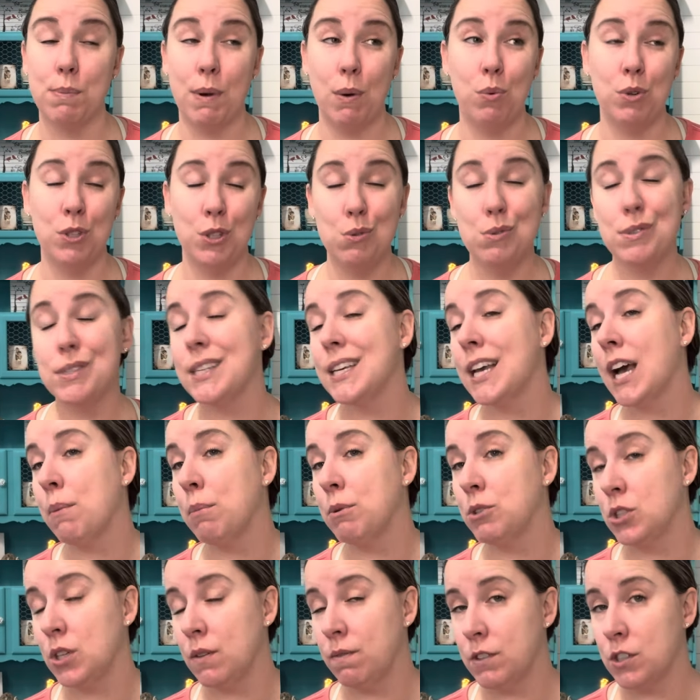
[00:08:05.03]
But when you see how
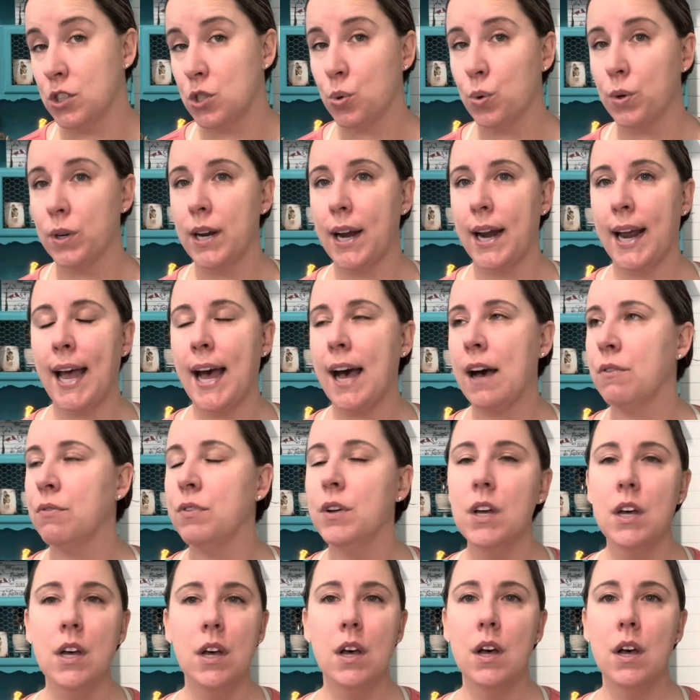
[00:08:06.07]
much inventory I have,